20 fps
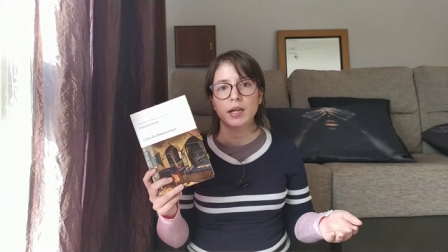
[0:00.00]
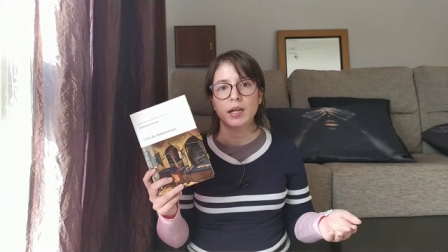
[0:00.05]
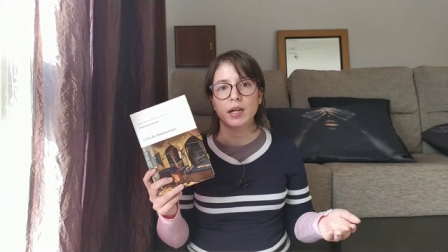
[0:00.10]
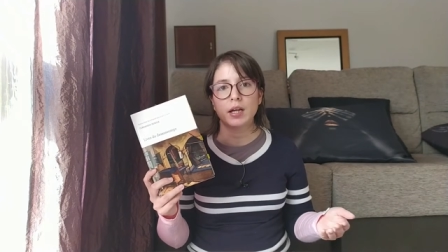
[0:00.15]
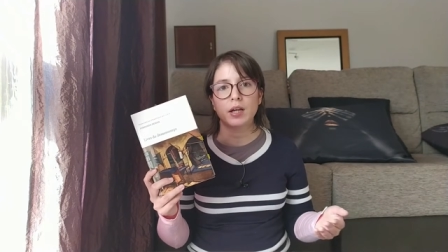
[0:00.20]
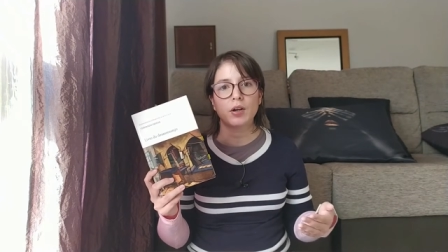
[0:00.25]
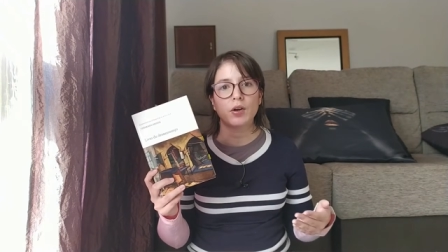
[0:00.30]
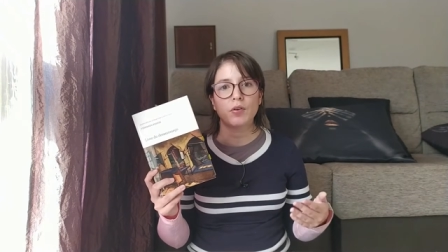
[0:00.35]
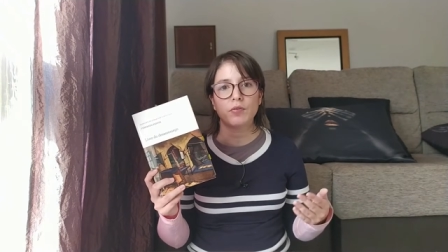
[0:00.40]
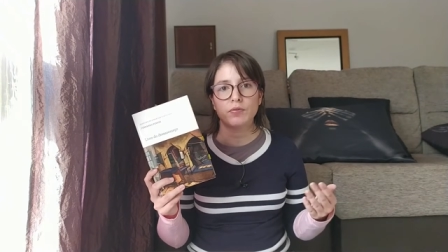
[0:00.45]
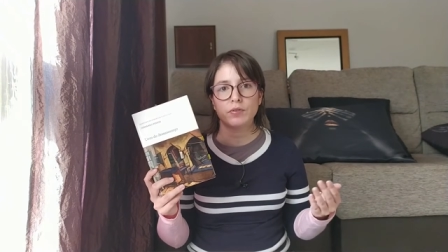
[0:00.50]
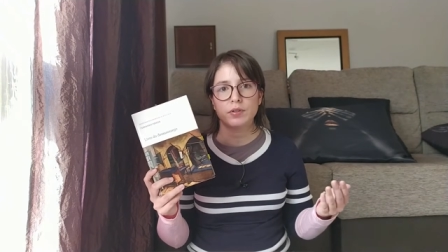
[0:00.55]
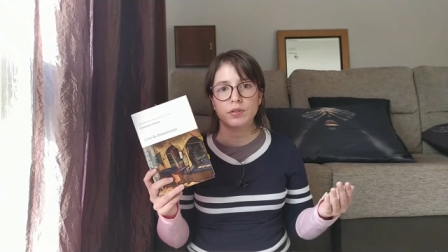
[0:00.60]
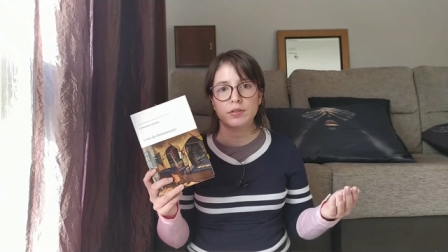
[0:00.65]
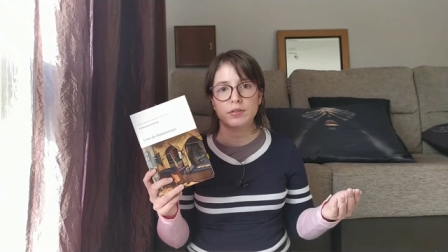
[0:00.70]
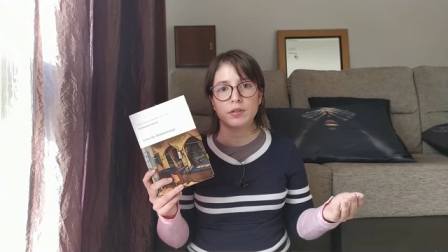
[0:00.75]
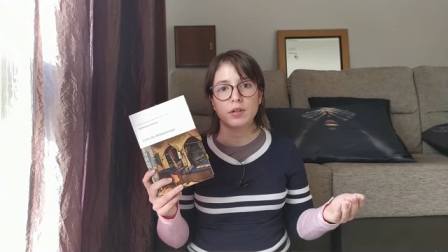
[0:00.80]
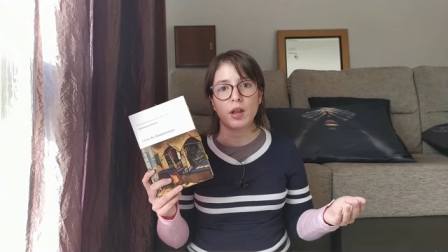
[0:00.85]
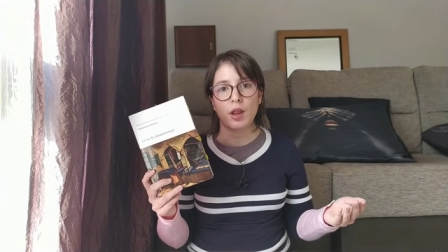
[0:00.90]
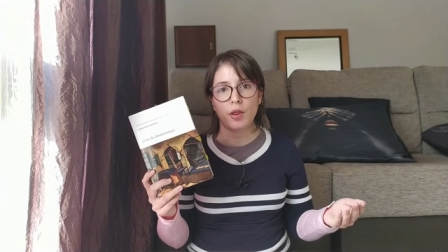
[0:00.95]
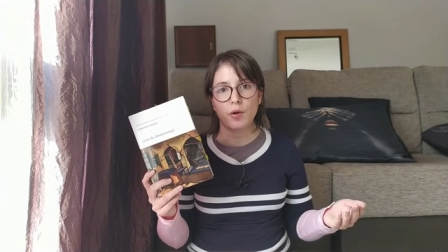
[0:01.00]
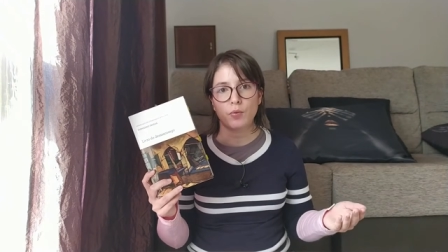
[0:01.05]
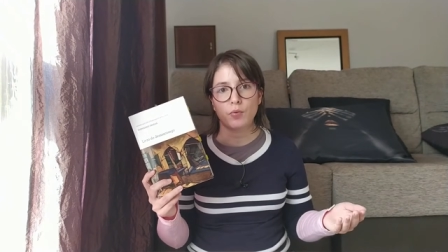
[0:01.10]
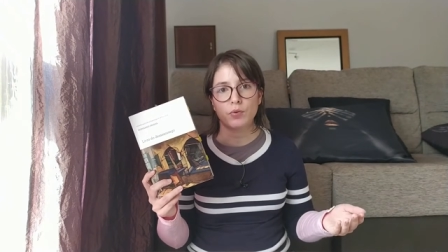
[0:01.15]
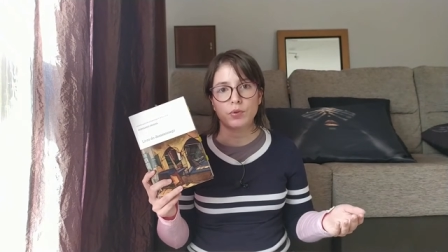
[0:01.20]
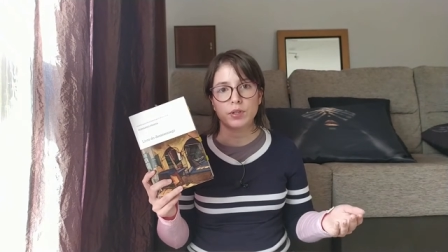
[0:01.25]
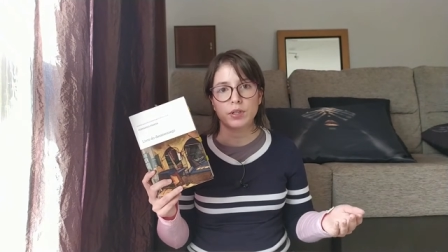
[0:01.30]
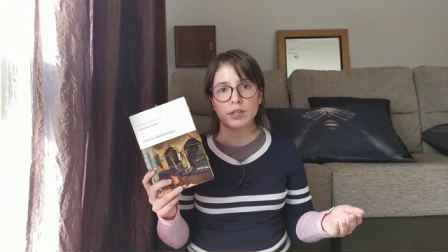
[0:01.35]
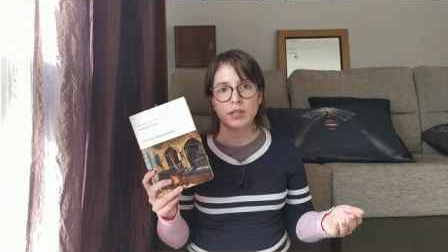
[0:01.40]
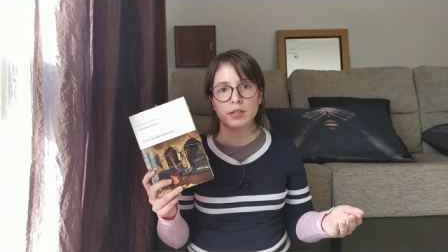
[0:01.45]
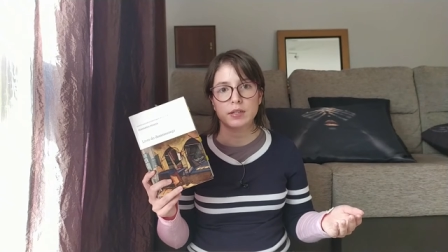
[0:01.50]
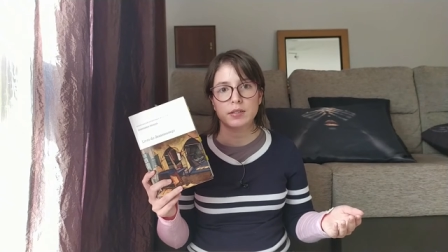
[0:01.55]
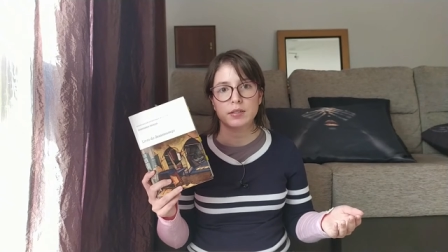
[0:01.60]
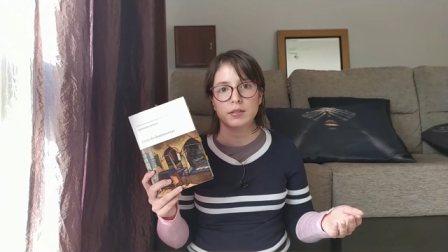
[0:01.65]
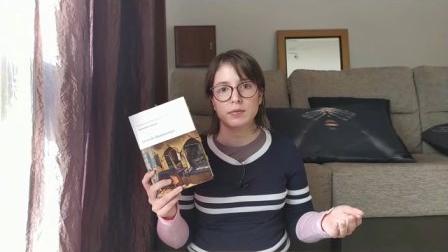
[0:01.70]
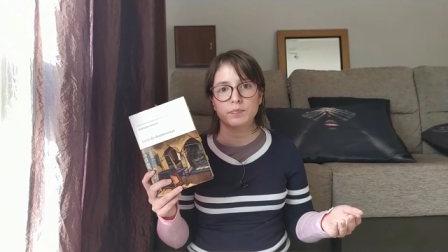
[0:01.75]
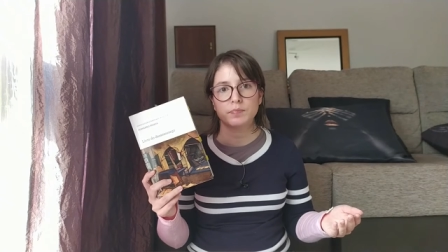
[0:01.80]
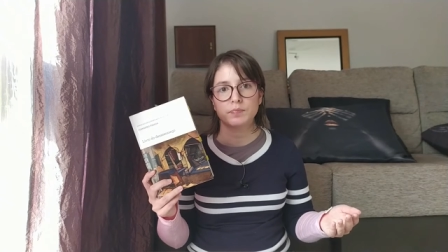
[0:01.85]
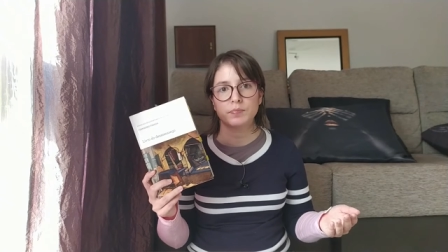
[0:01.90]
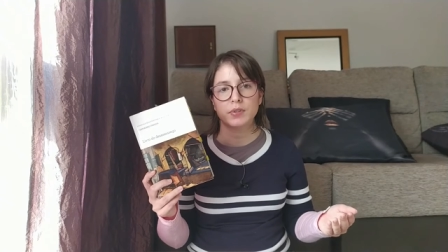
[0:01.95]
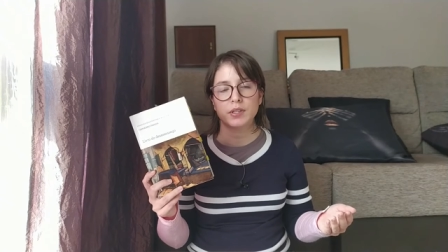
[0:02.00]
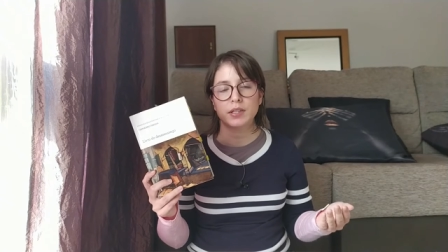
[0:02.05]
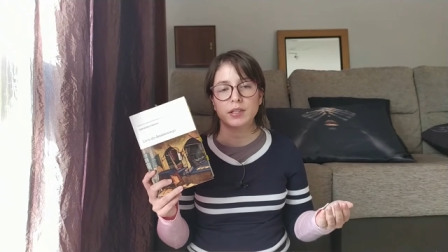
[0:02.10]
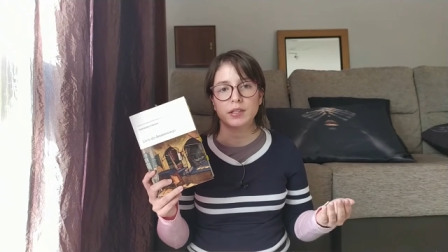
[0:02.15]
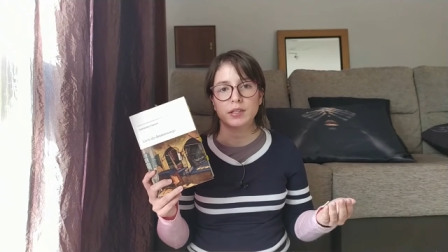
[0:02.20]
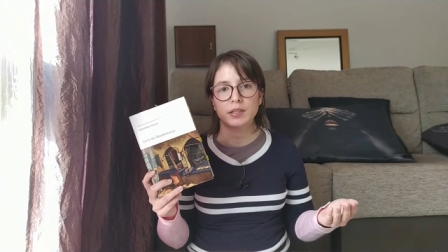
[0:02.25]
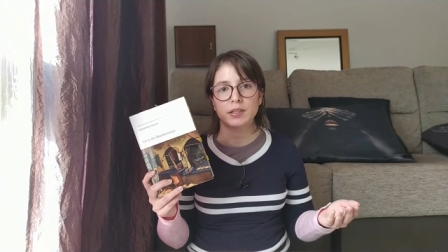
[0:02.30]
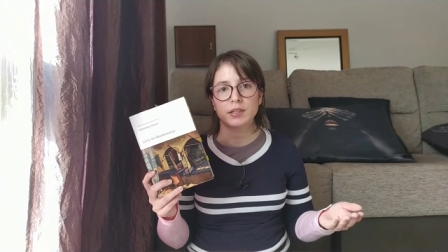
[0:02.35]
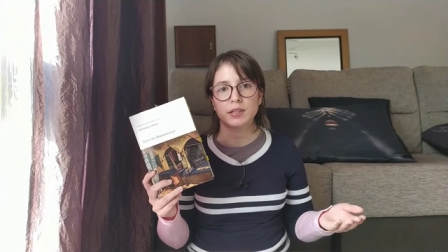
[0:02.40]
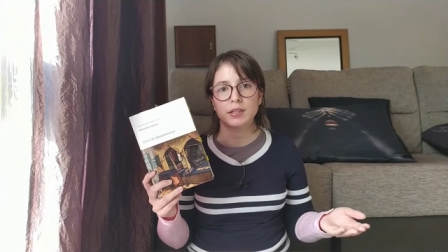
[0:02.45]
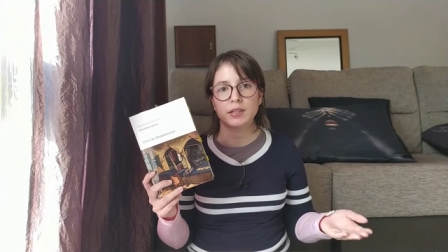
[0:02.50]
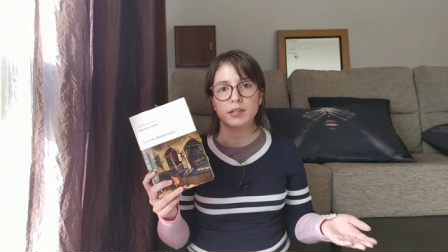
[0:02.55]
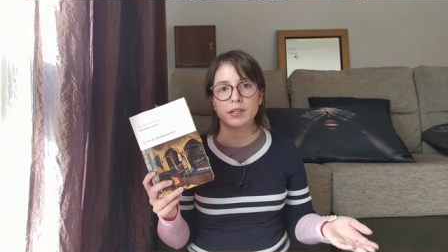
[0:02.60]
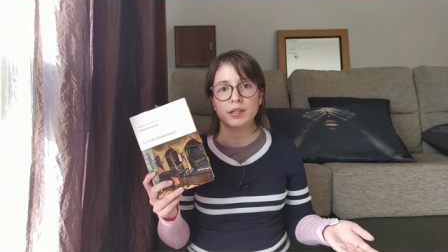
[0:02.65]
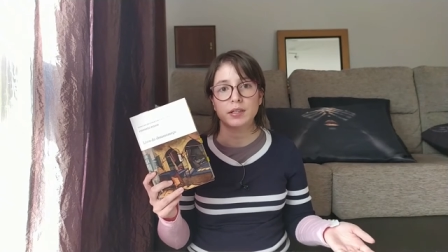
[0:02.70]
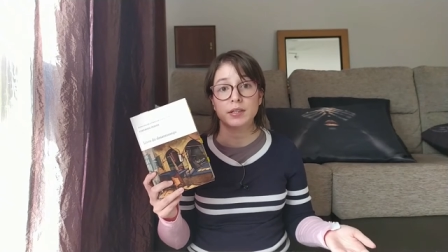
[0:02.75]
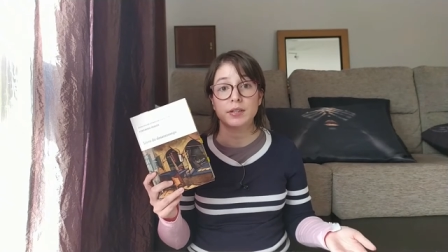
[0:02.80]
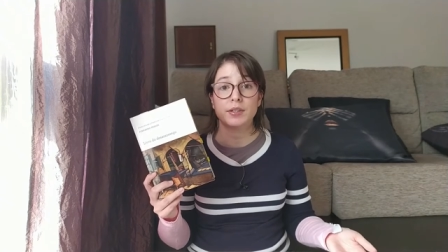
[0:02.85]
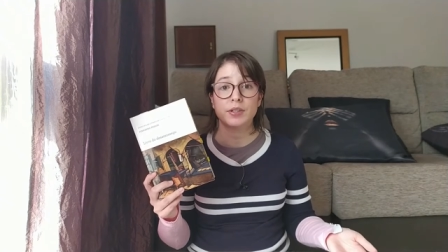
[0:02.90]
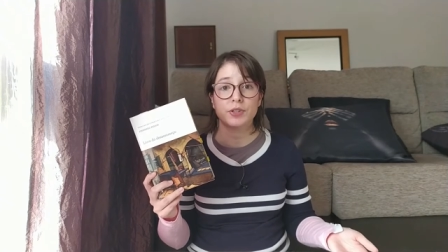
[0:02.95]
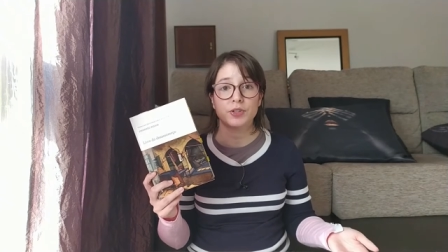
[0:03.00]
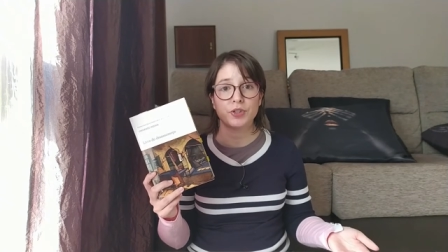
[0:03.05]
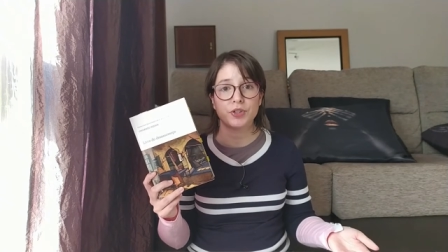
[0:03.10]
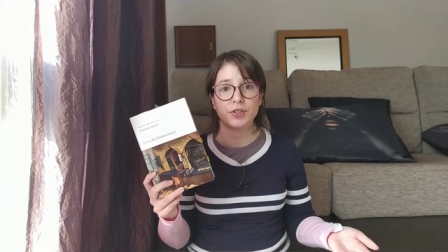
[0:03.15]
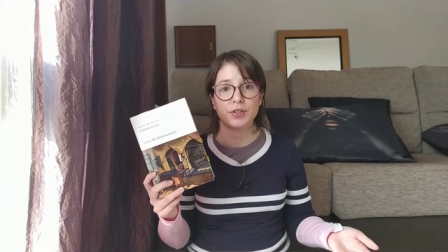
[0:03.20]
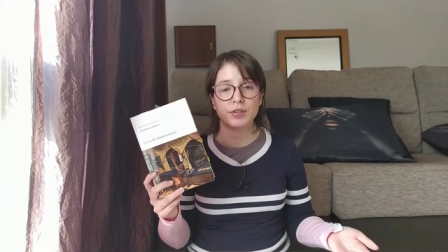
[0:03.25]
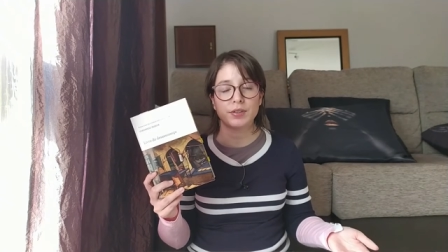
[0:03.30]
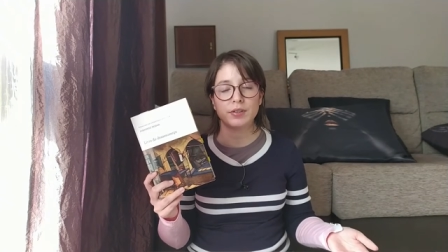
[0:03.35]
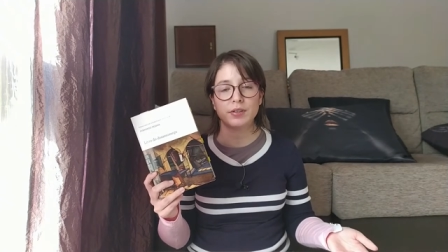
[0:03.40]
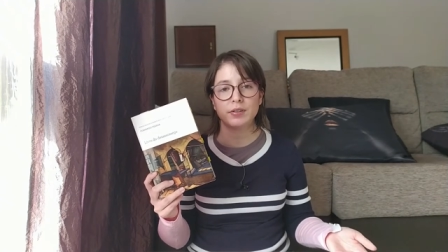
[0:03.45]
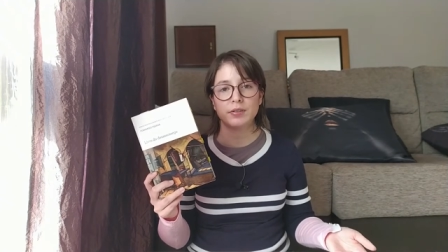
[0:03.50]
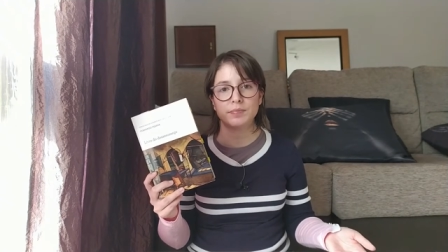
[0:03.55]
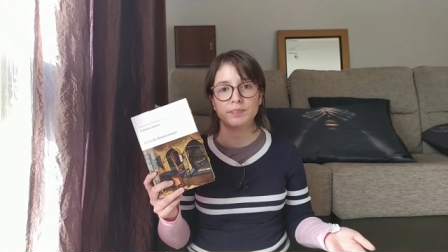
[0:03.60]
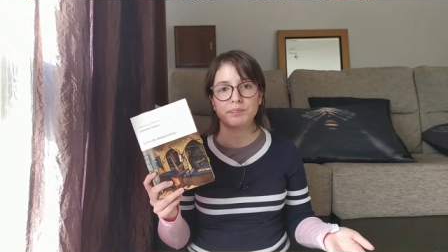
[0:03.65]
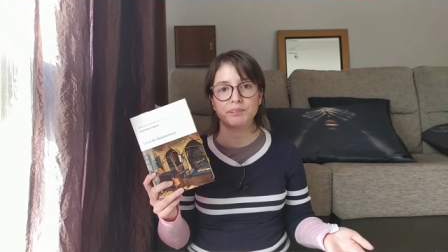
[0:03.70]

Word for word: and of his other works uh, this year.